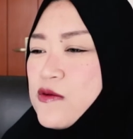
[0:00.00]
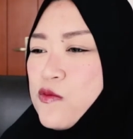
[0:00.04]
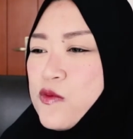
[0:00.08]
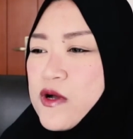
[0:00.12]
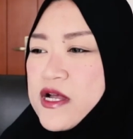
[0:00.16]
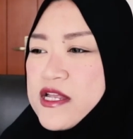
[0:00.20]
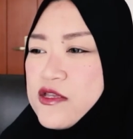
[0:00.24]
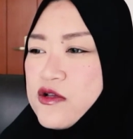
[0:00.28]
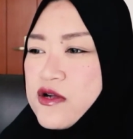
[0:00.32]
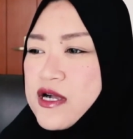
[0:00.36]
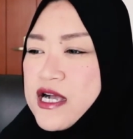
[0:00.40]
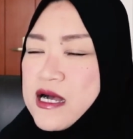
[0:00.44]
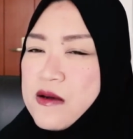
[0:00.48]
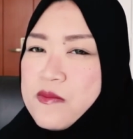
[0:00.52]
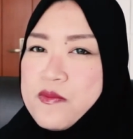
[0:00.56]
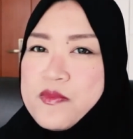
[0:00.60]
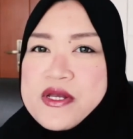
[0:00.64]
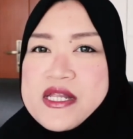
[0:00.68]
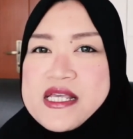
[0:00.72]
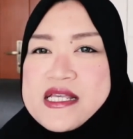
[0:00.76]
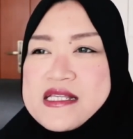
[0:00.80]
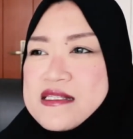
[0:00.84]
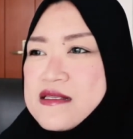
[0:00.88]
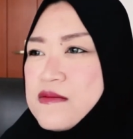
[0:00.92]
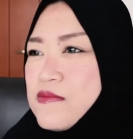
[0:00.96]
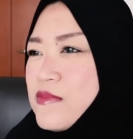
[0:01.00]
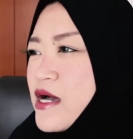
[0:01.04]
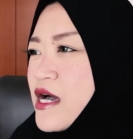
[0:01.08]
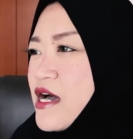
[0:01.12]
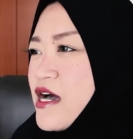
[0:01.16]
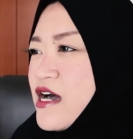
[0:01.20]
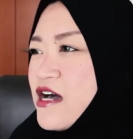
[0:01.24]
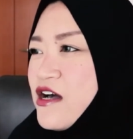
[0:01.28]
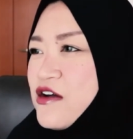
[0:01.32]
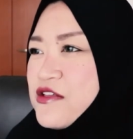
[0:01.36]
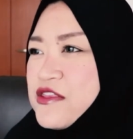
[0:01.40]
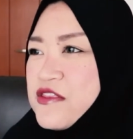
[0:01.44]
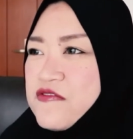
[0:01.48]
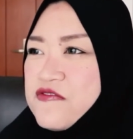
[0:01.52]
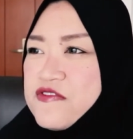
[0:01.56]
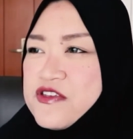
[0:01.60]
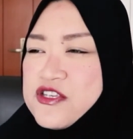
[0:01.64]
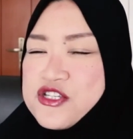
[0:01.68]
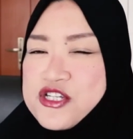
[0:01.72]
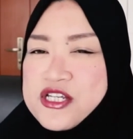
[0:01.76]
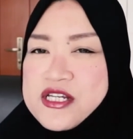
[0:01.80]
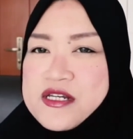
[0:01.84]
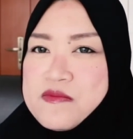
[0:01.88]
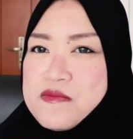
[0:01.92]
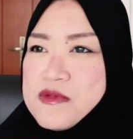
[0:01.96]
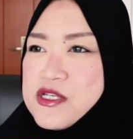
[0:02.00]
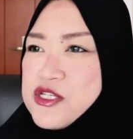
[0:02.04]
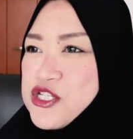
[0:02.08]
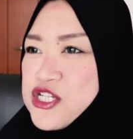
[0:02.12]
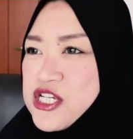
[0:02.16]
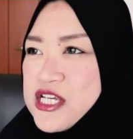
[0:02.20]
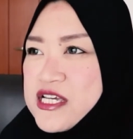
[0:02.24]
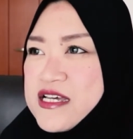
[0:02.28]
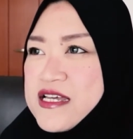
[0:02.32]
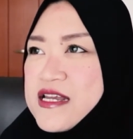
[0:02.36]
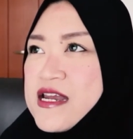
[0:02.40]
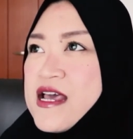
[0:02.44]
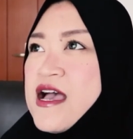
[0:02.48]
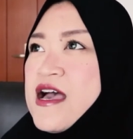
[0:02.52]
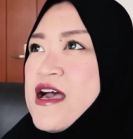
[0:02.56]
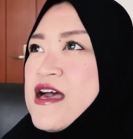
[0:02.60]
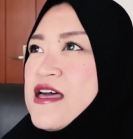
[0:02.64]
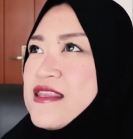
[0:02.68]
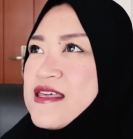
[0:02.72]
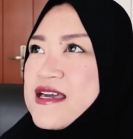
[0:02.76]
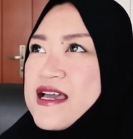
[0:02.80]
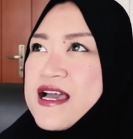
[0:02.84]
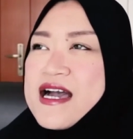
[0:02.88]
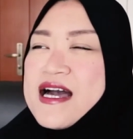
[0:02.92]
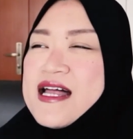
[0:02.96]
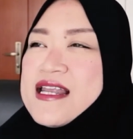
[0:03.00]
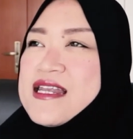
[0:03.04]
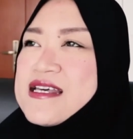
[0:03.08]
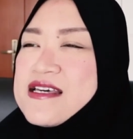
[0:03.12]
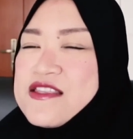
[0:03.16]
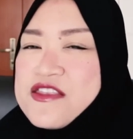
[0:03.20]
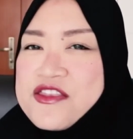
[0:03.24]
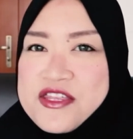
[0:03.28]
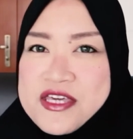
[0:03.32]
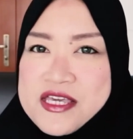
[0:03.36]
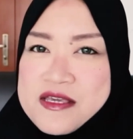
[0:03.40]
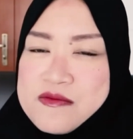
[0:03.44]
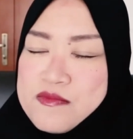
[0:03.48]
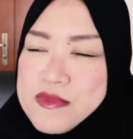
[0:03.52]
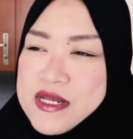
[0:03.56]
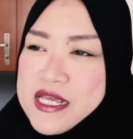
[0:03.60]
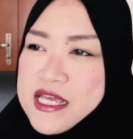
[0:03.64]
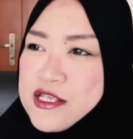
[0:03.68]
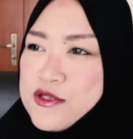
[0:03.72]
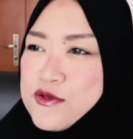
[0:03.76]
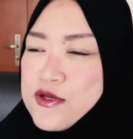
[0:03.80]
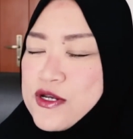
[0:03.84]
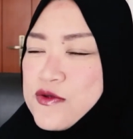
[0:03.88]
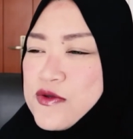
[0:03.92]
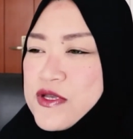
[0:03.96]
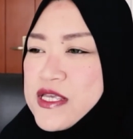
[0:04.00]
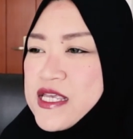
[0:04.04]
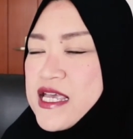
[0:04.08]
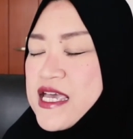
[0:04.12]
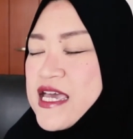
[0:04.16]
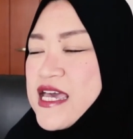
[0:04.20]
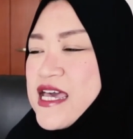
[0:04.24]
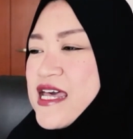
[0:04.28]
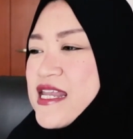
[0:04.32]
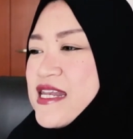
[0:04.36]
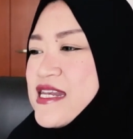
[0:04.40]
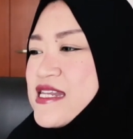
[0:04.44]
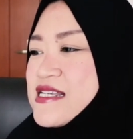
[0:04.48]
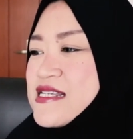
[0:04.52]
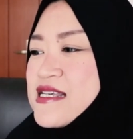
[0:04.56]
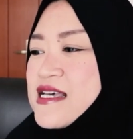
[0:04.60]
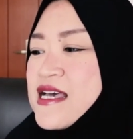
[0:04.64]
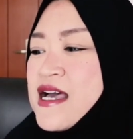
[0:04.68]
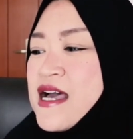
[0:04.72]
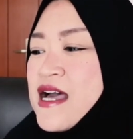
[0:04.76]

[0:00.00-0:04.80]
them what your company is about, the vision, the mission, the color theme that you're looking at,